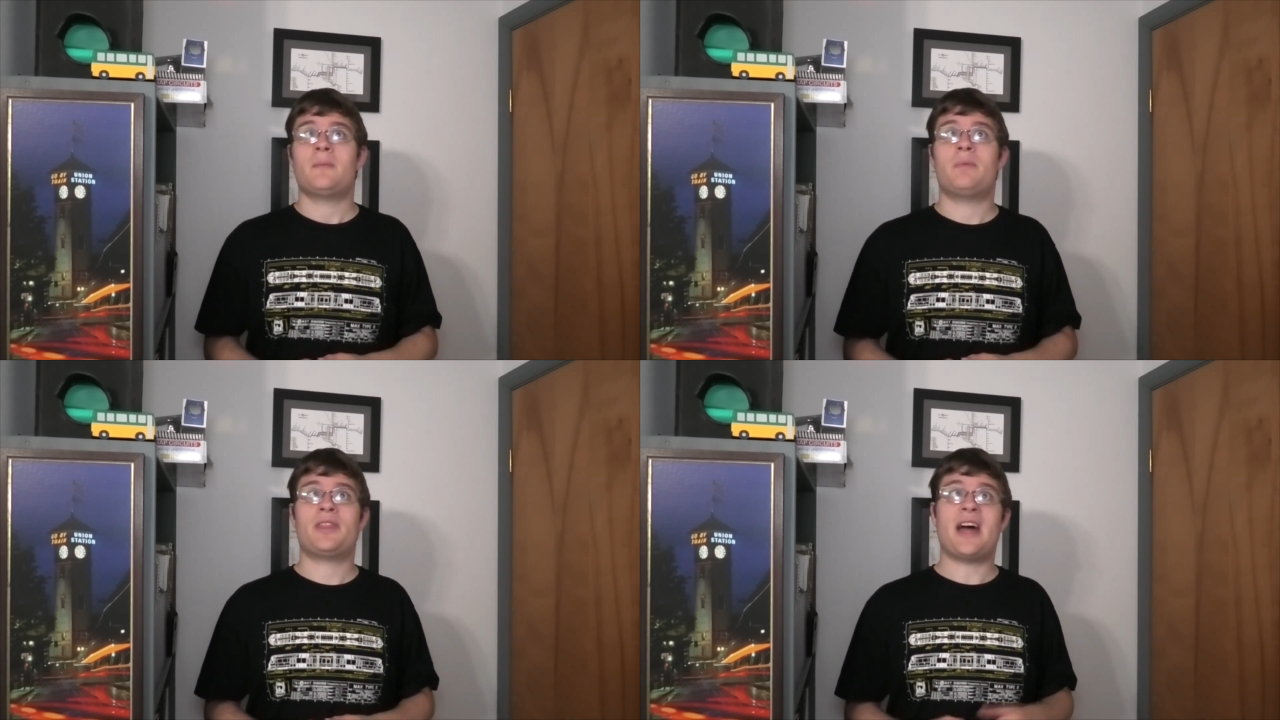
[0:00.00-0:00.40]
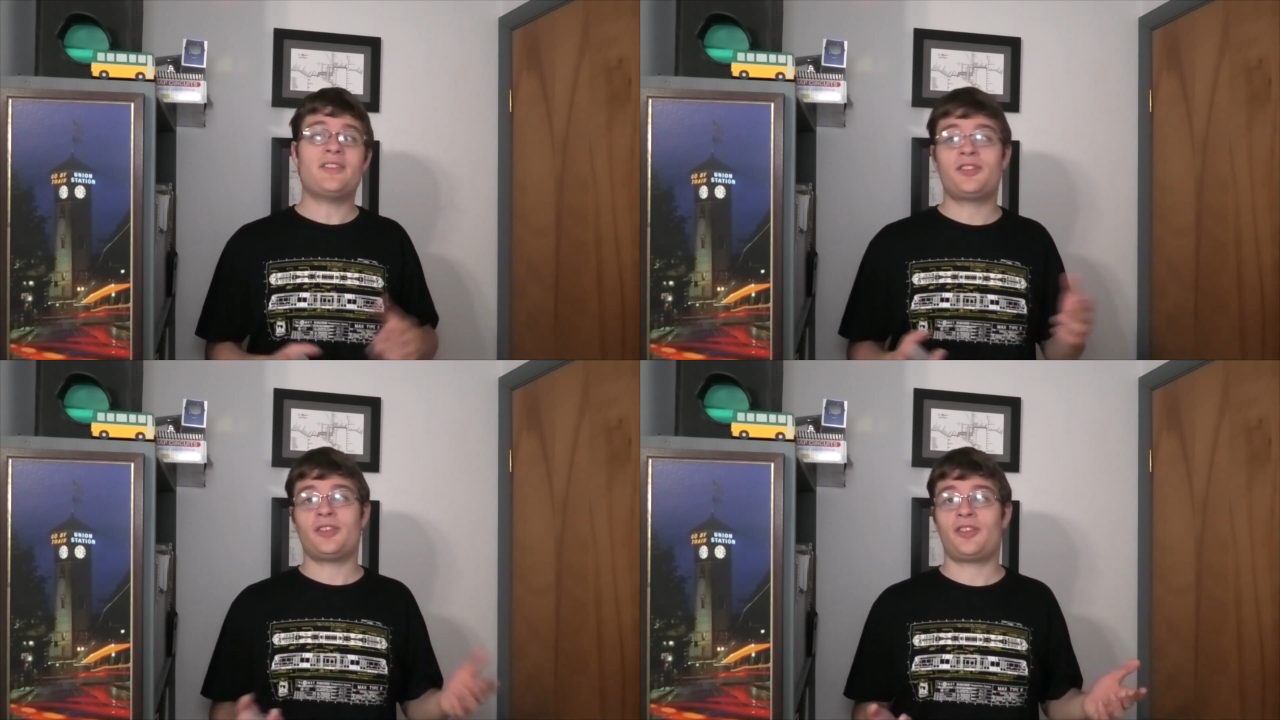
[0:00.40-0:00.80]
But
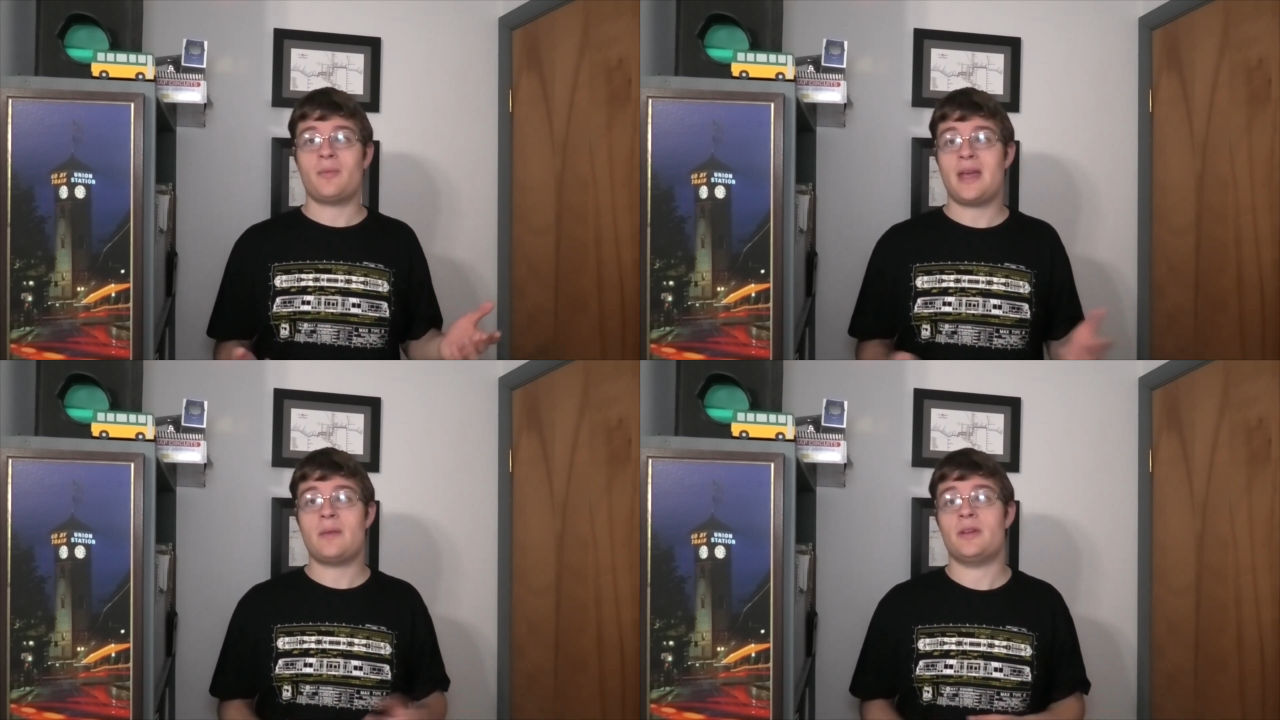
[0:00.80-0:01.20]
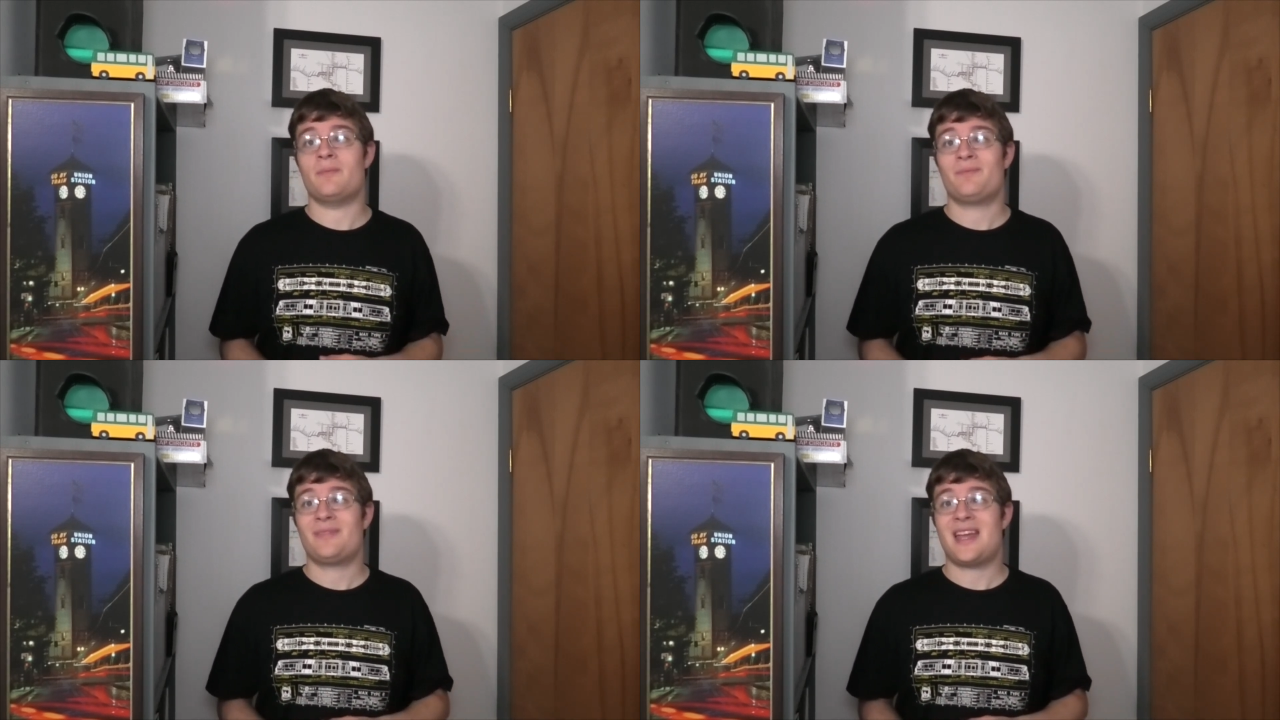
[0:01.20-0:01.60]
that's just a
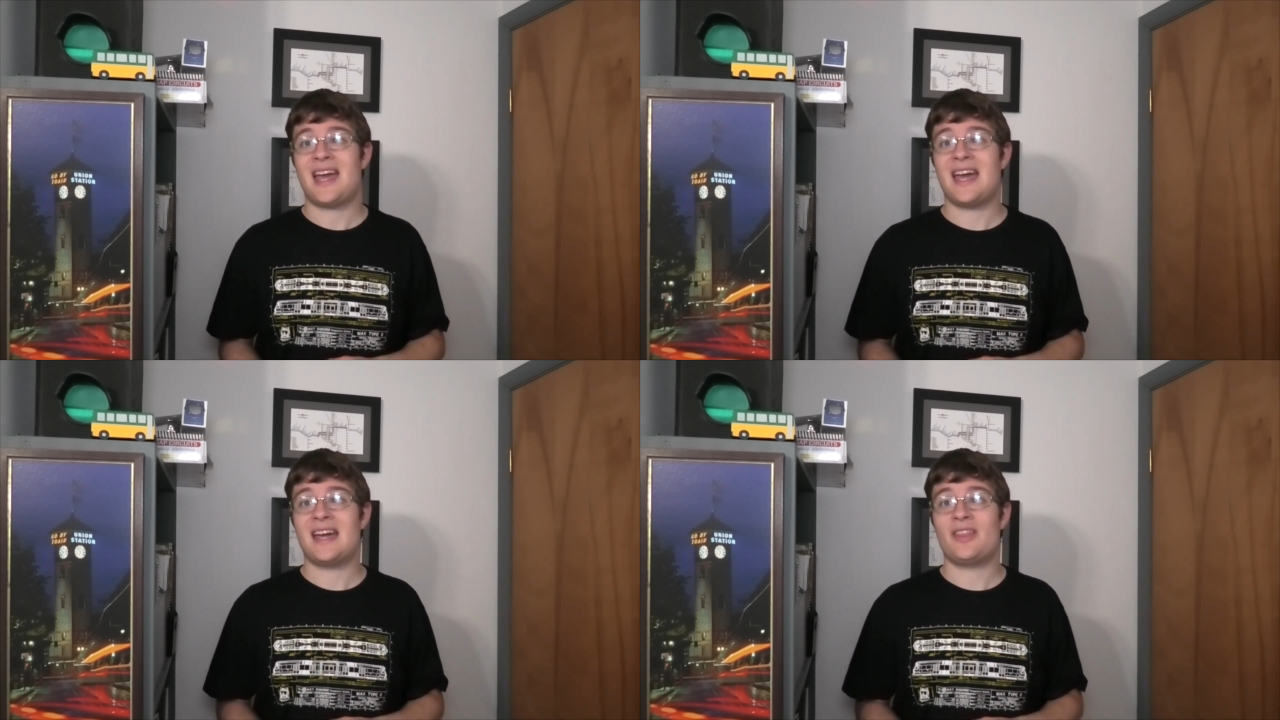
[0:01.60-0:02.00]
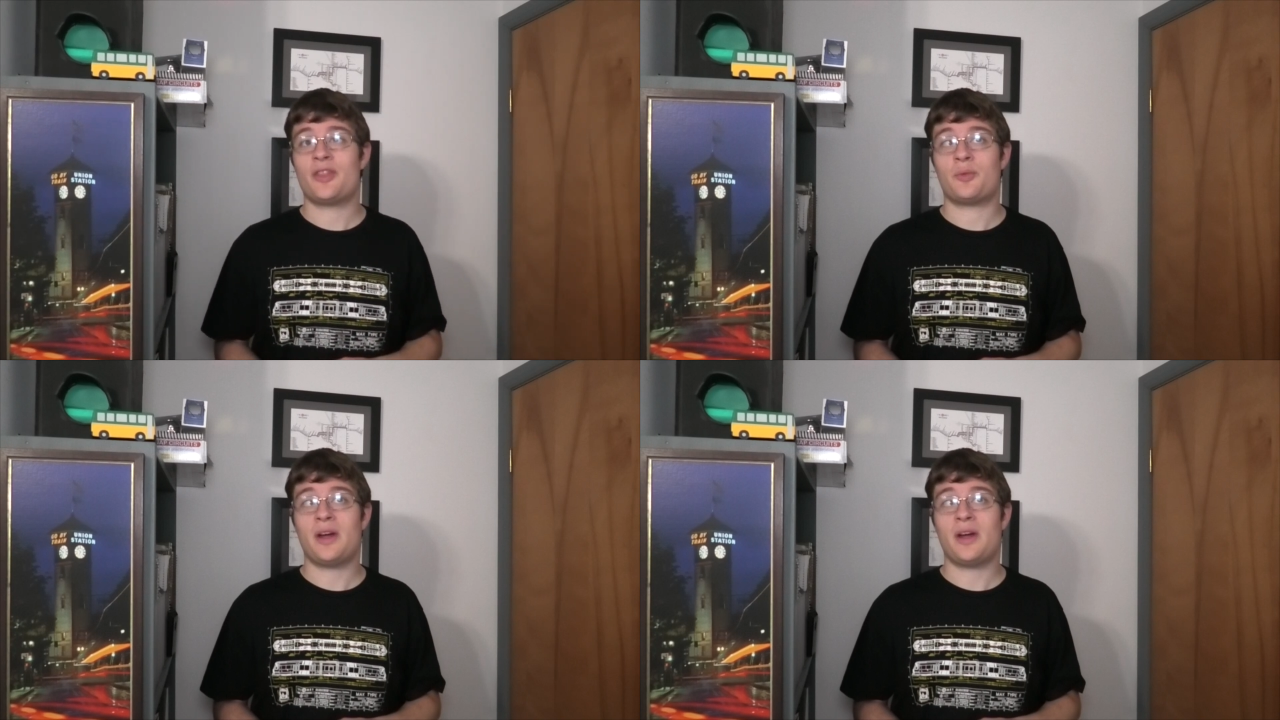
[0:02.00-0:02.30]
maybe. And the